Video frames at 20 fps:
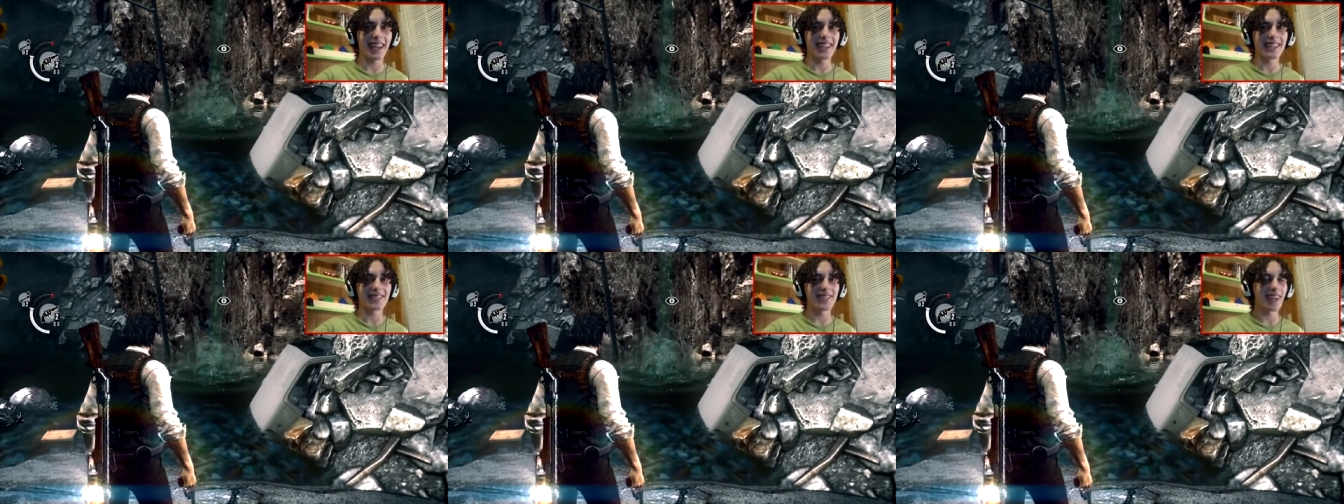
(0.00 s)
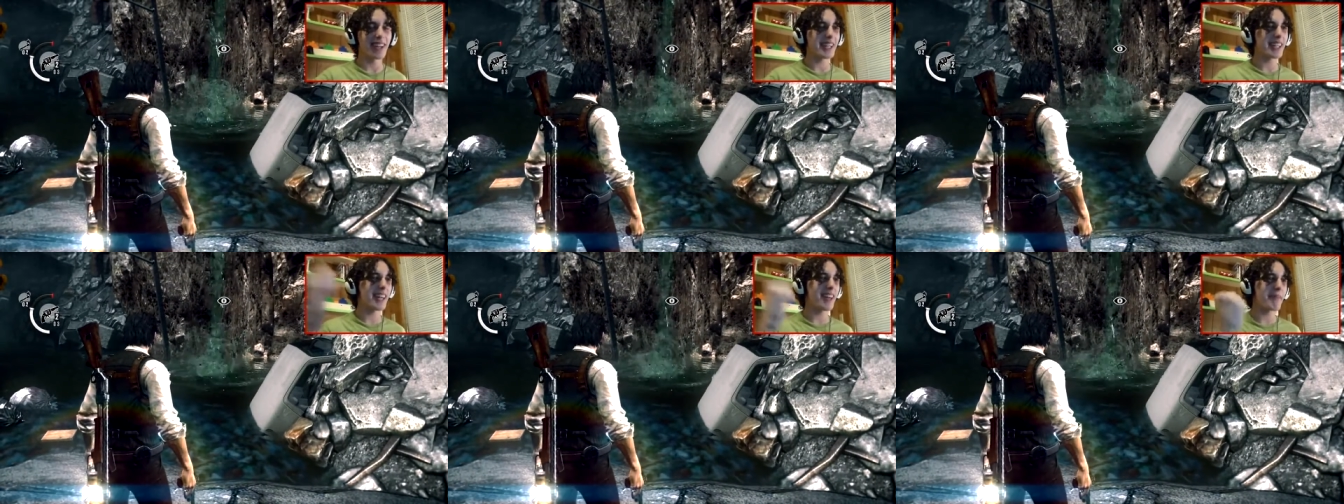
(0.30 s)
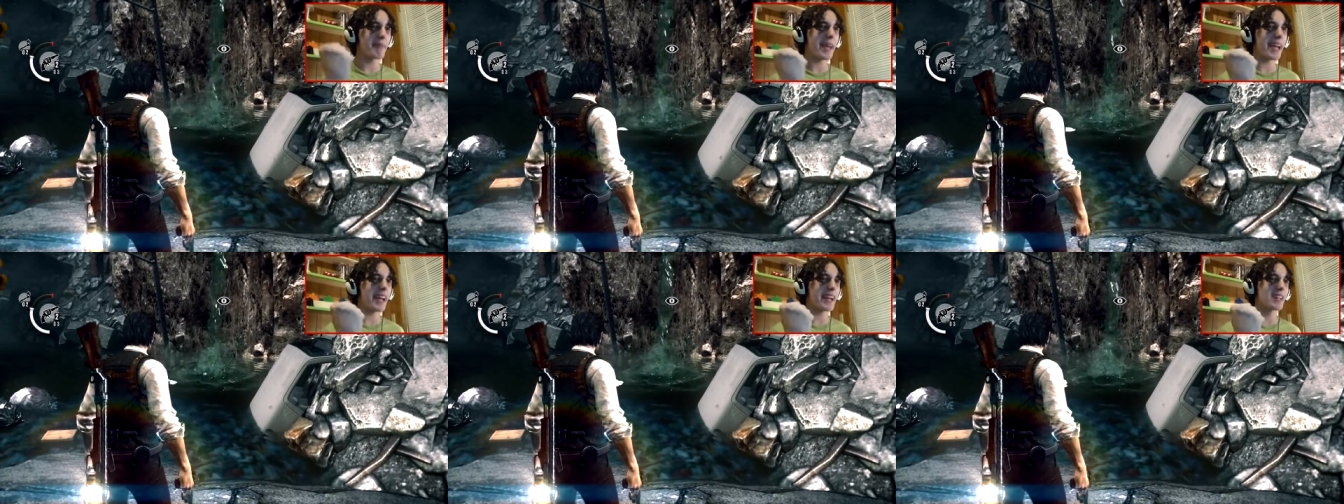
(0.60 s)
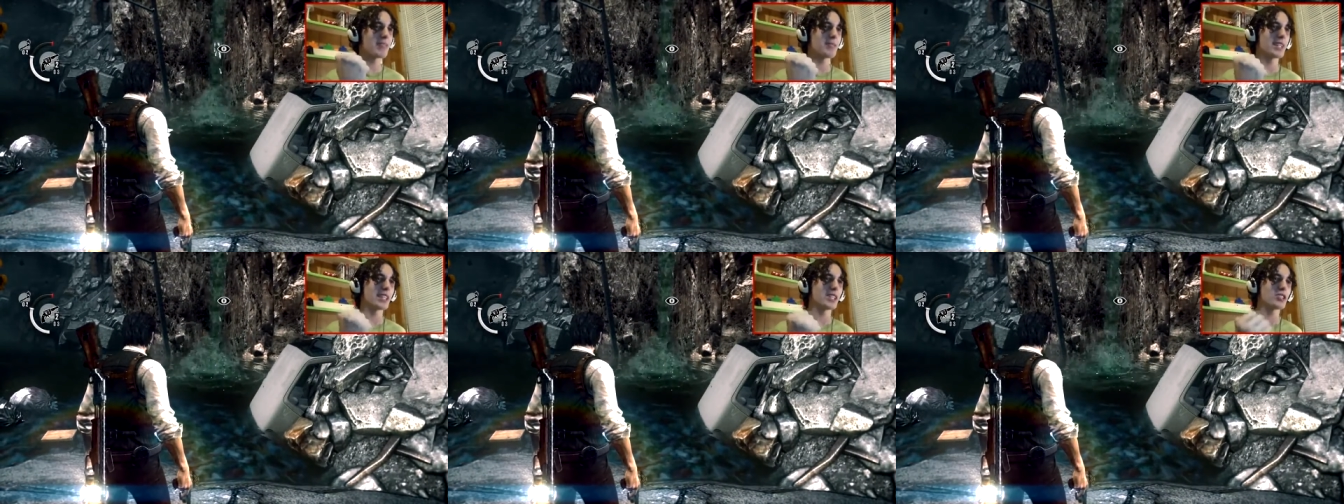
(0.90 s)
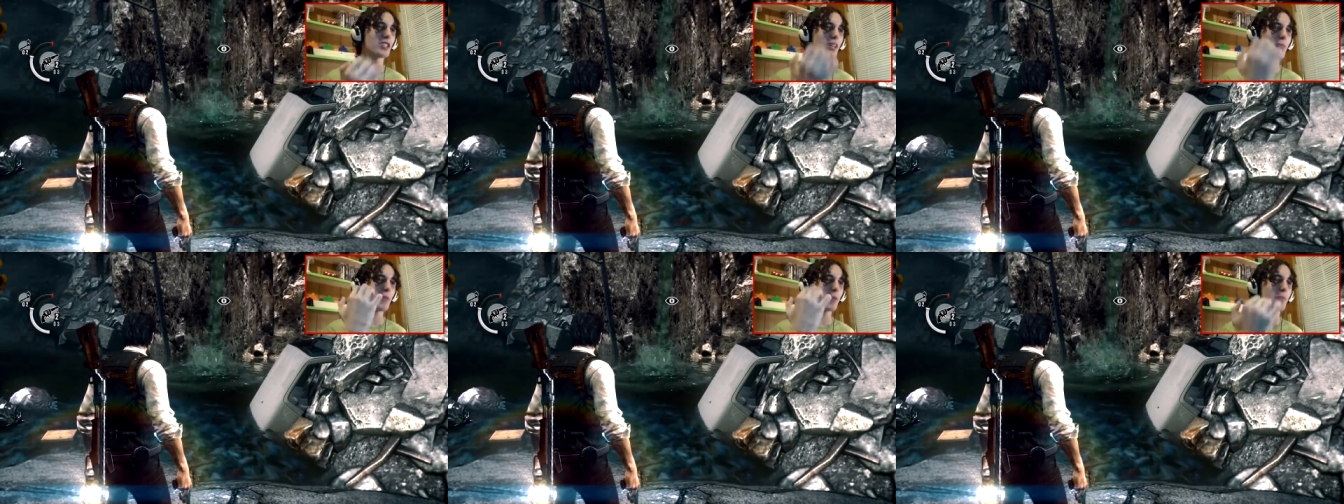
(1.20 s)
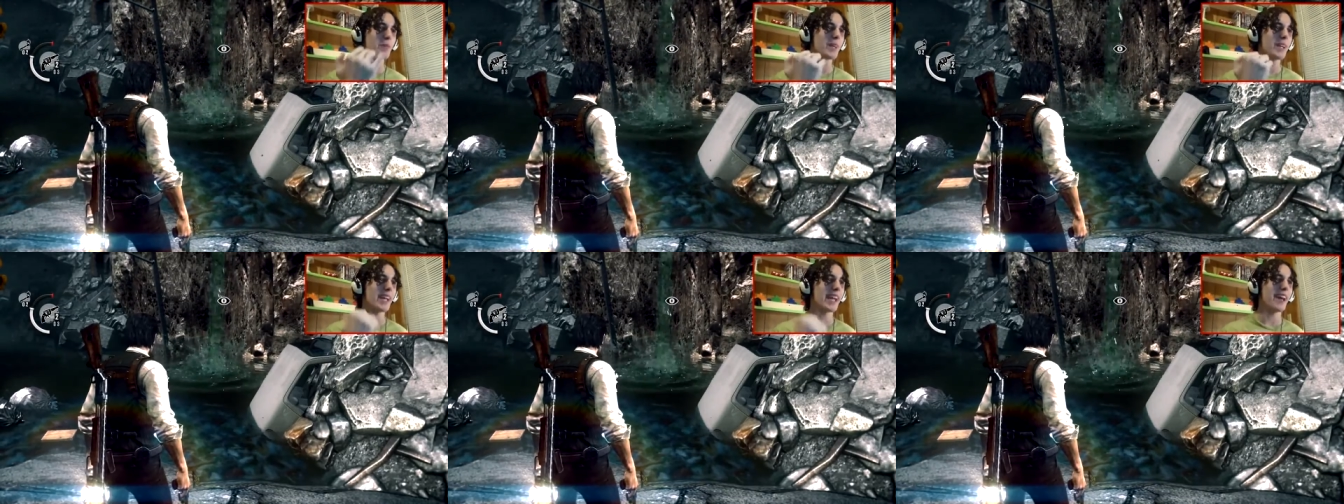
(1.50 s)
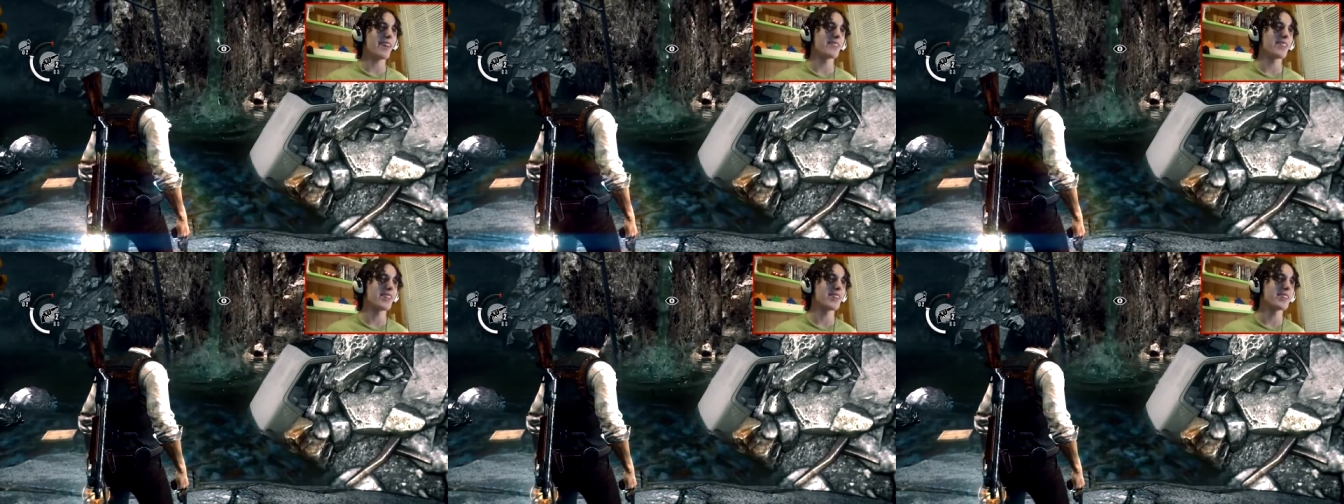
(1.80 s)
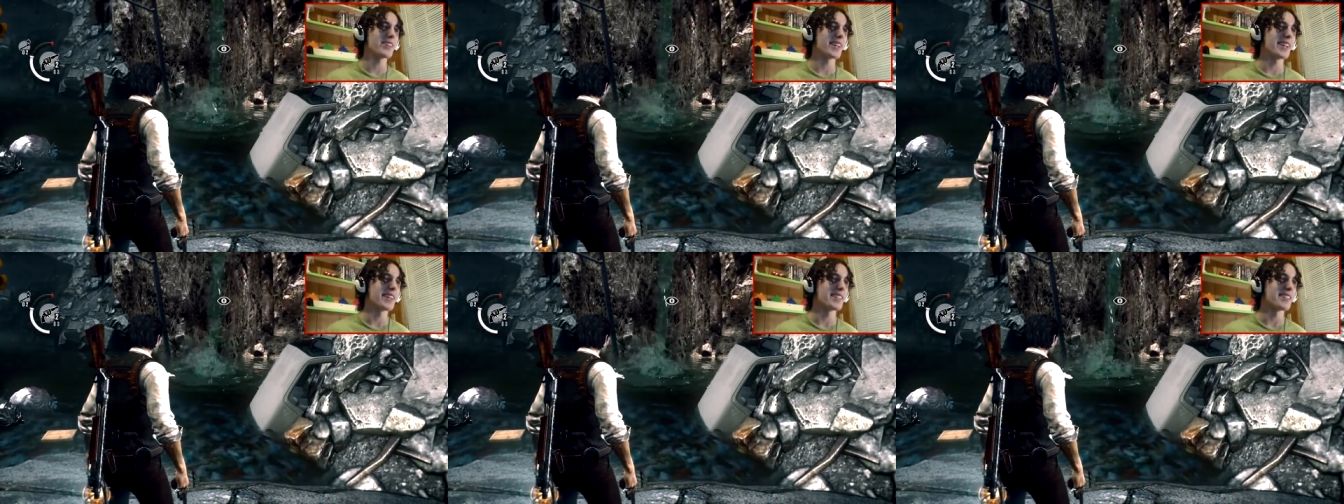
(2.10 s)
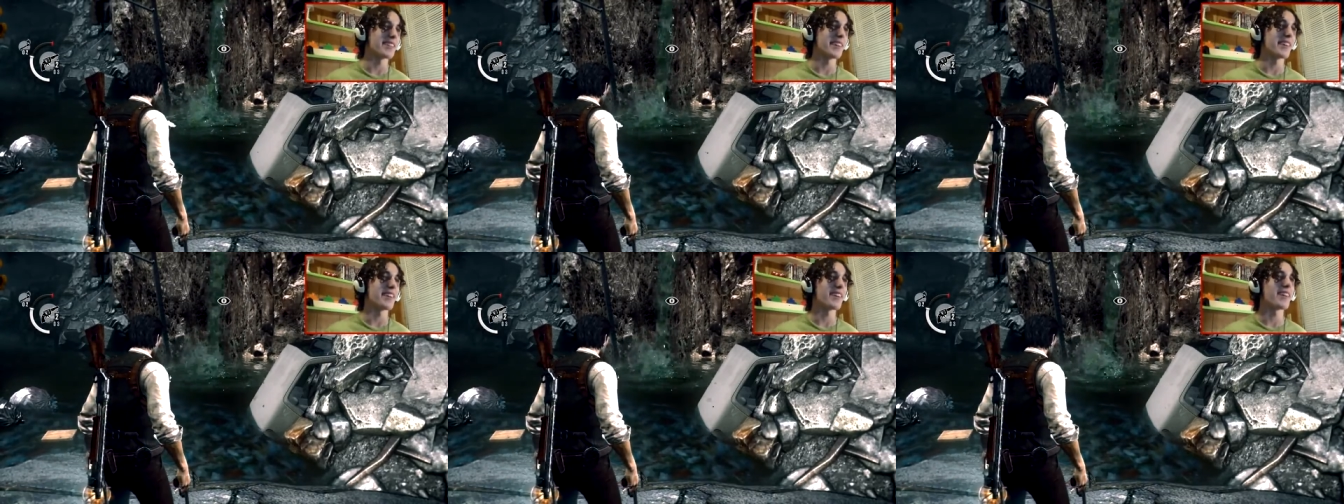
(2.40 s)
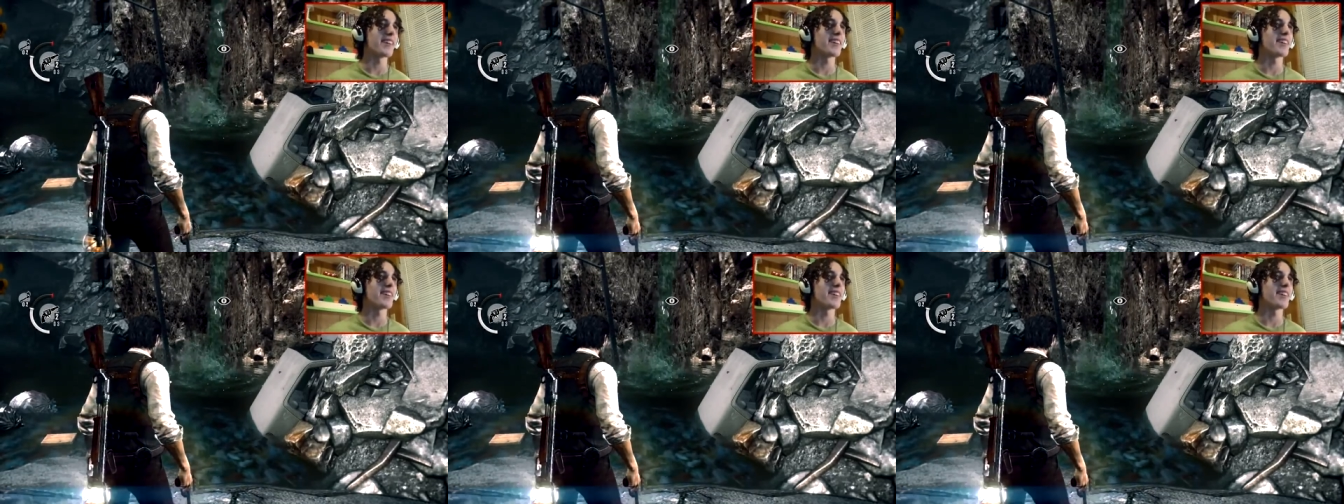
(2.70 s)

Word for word: that's right, get mad at me, jump up and down like crazy.